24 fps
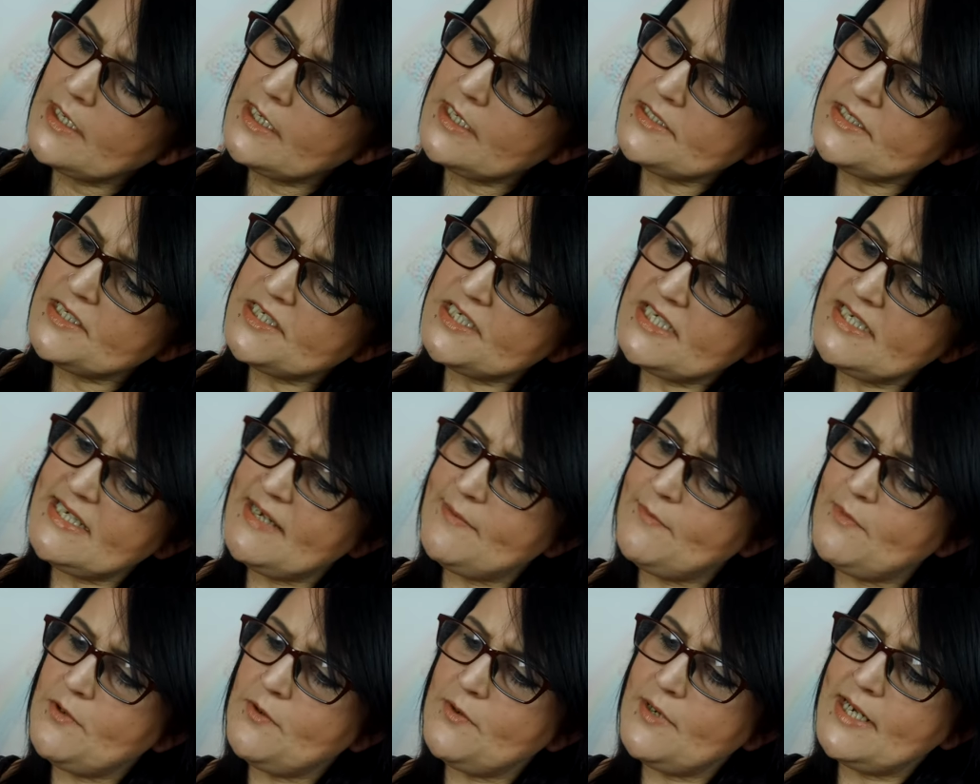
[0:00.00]

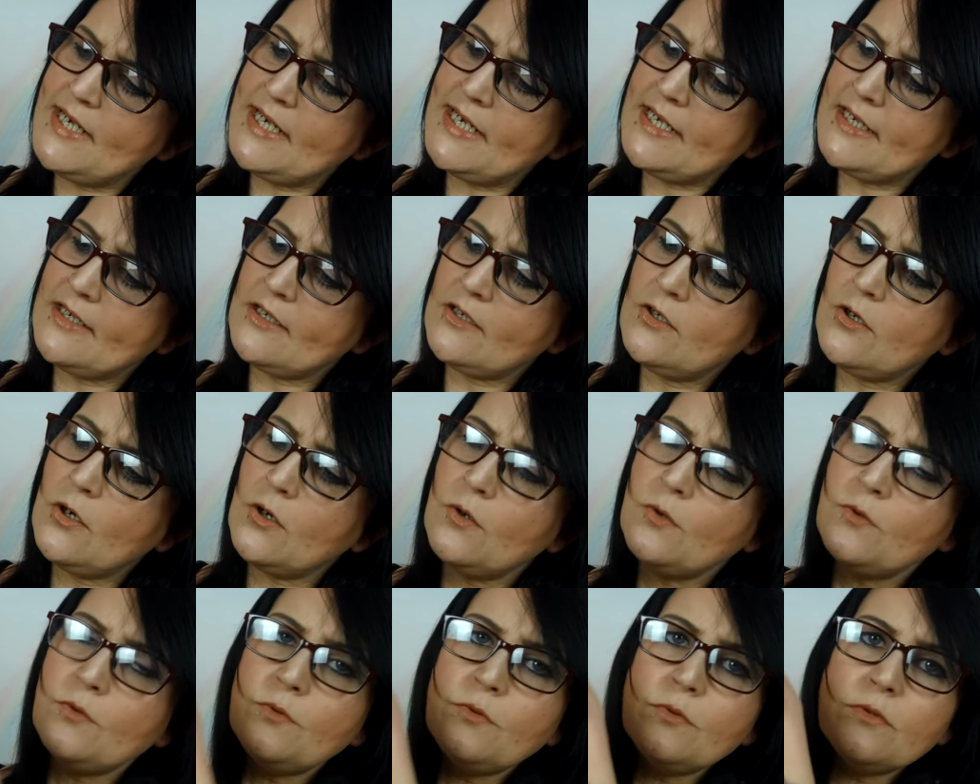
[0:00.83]
shimmery
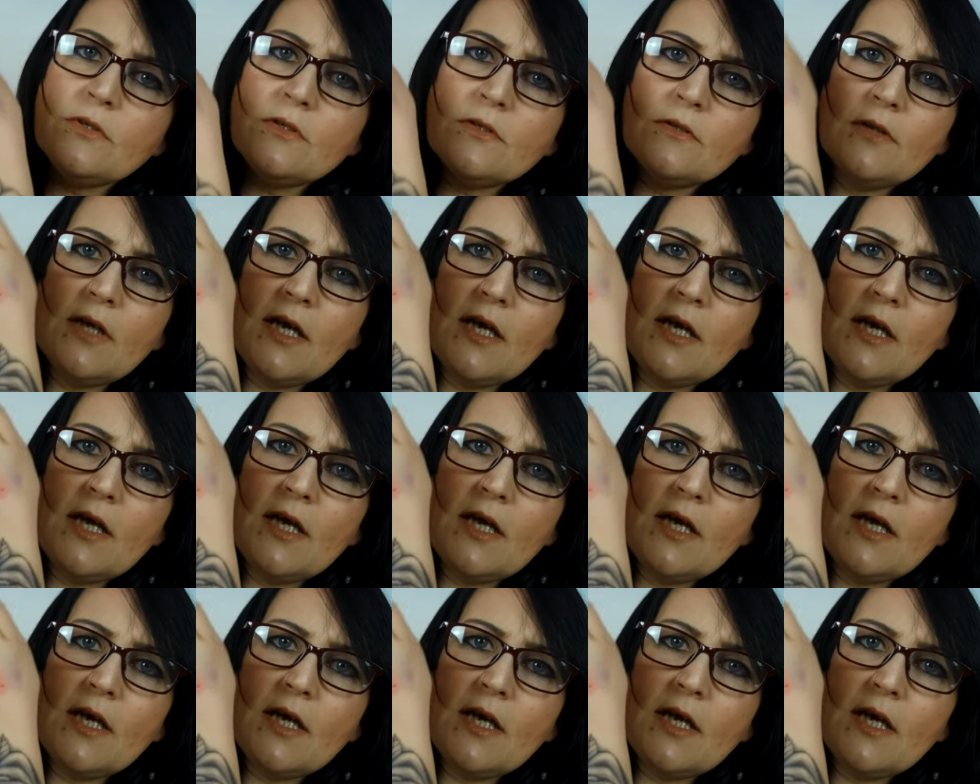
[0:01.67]
gold,